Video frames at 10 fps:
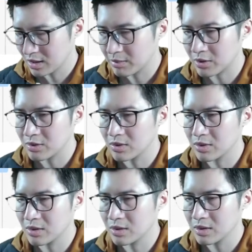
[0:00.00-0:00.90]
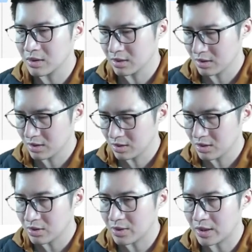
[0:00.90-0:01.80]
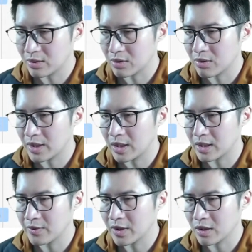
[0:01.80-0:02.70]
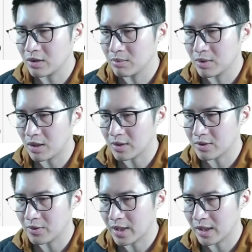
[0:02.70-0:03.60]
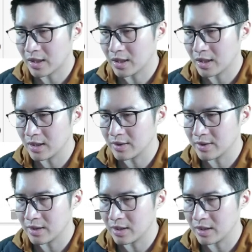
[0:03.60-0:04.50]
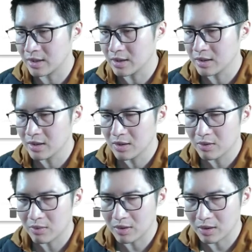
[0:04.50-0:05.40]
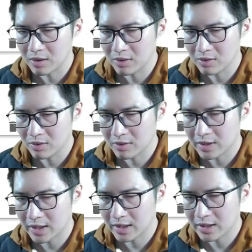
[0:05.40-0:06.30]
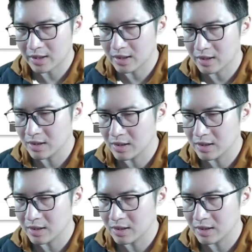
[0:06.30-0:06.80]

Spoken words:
I'm going to try to create a given code block so we can clearly see what the code looks like in here.